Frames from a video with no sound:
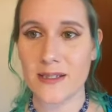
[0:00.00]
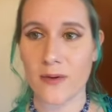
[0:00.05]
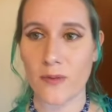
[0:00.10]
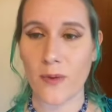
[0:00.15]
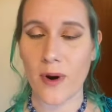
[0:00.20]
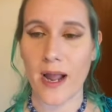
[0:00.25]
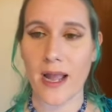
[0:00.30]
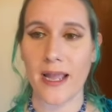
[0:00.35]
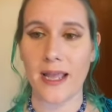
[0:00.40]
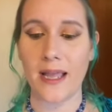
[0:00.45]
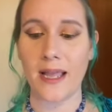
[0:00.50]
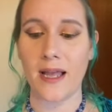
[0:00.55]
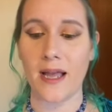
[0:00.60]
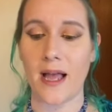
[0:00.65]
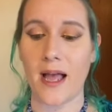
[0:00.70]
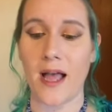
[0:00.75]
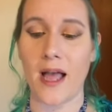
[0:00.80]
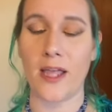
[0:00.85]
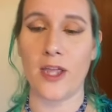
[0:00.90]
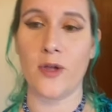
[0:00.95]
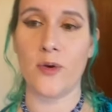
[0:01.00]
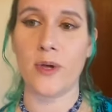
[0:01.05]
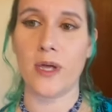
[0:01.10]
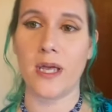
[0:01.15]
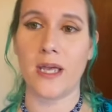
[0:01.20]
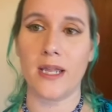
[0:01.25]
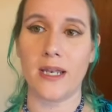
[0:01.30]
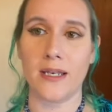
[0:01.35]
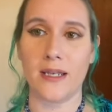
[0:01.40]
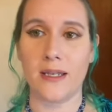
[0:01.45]
right? You
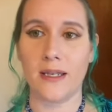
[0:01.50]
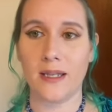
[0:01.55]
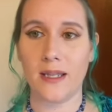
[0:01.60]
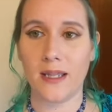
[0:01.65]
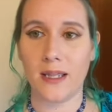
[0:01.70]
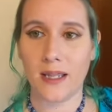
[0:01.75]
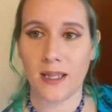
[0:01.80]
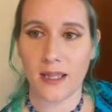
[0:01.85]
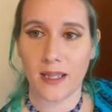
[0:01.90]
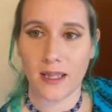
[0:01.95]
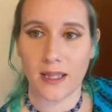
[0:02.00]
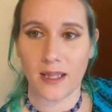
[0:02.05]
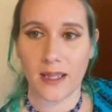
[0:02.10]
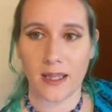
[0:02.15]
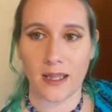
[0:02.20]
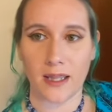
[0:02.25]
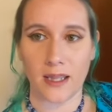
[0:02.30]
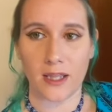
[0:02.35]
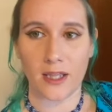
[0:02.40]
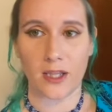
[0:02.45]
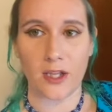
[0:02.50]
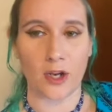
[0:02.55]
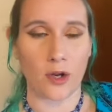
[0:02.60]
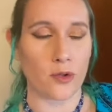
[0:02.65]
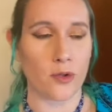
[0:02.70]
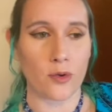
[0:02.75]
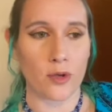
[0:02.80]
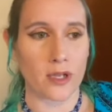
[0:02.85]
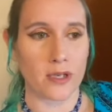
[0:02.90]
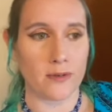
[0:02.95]
can
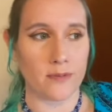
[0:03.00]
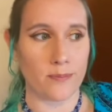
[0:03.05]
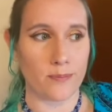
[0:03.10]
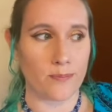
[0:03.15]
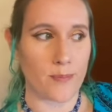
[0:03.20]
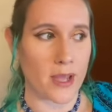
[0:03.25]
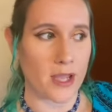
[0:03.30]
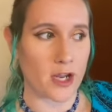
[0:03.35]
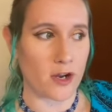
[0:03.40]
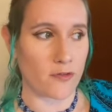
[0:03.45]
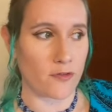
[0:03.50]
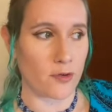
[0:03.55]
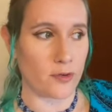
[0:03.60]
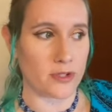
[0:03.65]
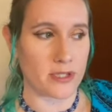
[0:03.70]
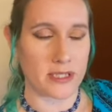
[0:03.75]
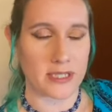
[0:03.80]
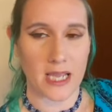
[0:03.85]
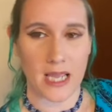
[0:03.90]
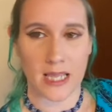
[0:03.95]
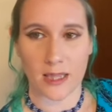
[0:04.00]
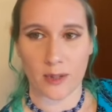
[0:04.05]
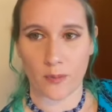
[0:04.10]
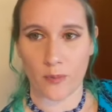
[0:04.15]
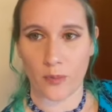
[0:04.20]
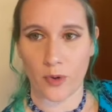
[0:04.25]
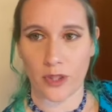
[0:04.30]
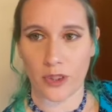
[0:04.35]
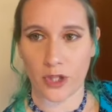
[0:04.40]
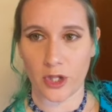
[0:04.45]
make your foods and take them
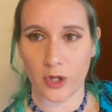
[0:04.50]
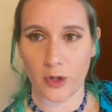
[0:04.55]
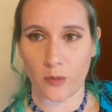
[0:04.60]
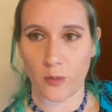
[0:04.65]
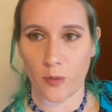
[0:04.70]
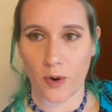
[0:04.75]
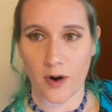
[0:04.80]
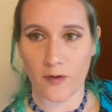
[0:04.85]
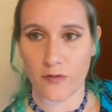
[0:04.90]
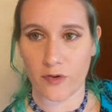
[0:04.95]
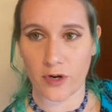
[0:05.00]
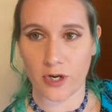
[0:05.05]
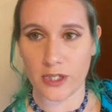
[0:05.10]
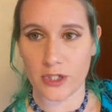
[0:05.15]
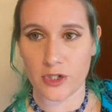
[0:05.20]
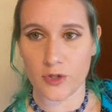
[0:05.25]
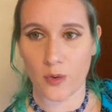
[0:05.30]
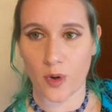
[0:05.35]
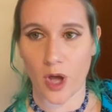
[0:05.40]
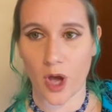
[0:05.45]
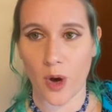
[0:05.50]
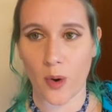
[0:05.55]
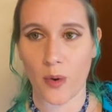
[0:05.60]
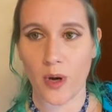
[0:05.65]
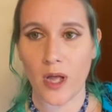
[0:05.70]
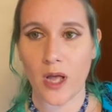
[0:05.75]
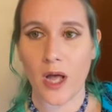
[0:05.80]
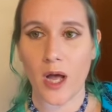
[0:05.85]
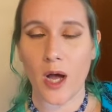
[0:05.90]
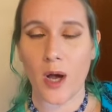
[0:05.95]
with you wherever it is you go.
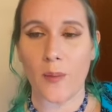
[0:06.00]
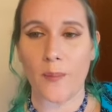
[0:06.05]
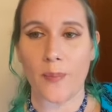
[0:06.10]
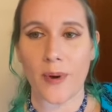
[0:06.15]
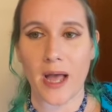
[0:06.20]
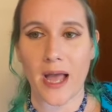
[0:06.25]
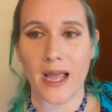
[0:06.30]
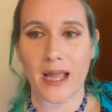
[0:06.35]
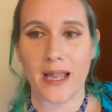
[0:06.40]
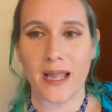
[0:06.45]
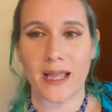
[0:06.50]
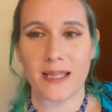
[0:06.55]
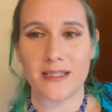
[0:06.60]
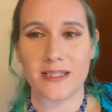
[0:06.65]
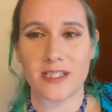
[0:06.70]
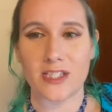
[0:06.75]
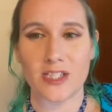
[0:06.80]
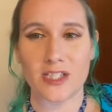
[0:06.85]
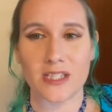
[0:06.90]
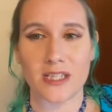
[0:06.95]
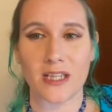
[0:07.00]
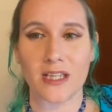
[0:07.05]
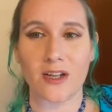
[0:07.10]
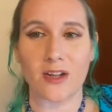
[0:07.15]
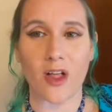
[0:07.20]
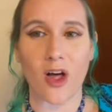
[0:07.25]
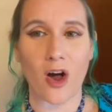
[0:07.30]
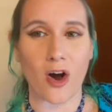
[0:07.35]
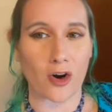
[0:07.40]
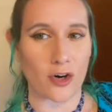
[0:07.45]
But it's just a little
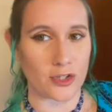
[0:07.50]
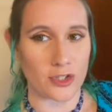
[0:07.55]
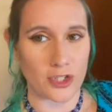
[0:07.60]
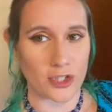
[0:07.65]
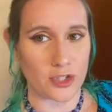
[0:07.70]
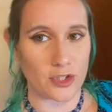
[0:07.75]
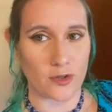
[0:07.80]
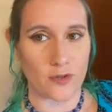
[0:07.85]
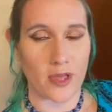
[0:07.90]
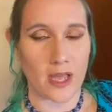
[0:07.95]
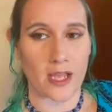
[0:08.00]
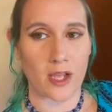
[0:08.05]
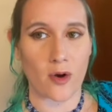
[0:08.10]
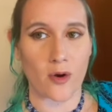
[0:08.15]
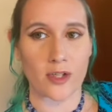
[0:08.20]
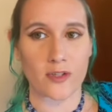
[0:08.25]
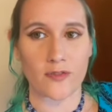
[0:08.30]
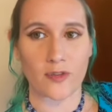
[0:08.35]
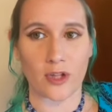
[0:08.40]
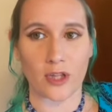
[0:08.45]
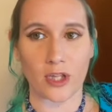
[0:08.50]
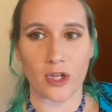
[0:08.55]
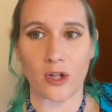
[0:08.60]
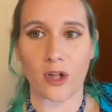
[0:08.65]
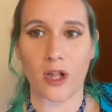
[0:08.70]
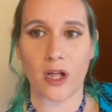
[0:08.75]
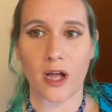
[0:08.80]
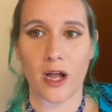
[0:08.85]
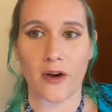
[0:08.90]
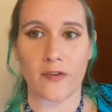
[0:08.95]
hard to do that. You always feel a little
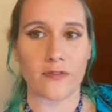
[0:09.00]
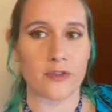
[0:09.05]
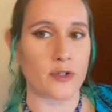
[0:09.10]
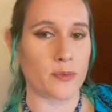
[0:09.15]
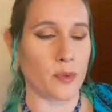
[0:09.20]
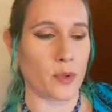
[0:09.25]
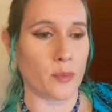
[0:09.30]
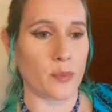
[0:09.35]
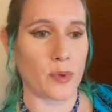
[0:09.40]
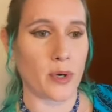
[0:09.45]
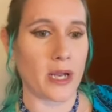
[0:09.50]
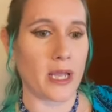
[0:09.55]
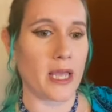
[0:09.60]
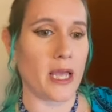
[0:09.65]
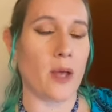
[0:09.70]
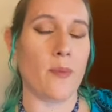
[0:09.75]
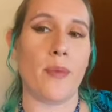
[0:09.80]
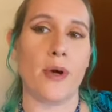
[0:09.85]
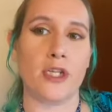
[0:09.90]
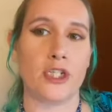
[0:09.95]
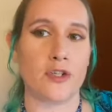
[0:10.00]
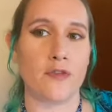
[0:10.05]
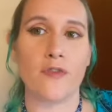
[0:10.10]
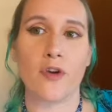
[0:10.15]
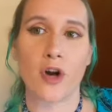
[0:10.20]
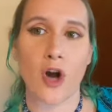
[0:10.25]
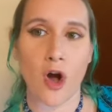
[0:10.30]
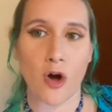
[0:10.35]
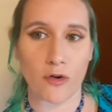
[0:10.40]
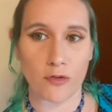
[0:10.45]
uncomfortable bringing a bunch of
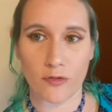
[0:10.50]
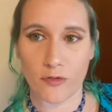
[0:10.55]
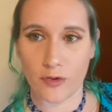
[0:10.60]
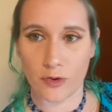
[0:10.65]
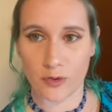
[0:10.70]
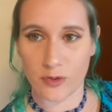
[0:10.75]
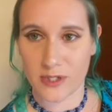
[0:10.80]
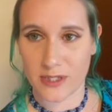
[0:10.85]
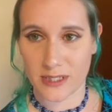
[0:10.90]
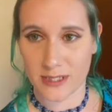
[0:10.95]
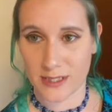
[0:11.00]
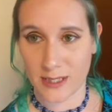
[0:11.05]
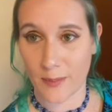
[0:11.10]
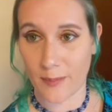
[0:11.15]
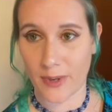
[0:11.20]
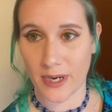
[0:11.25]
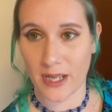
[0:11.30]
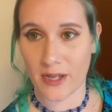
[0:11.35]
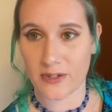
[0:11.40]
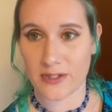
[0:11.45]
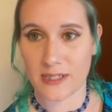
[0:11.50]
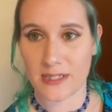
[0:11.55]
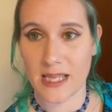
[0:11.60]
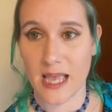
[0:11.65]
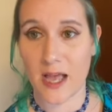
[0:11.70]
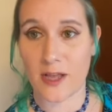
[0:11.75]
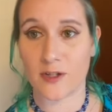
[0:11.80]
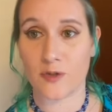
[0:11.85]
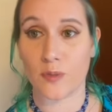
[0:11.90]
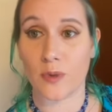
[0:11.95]
your own foods to somebody else's
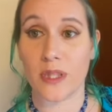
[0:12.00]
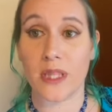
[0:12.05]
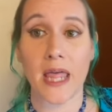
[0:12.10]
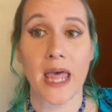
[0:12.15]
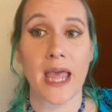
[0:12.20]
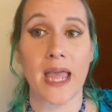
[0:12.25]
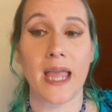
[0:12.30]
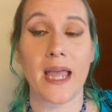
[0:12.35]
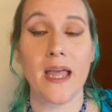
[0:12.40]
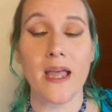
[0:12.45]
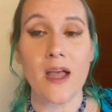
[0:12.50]
house when they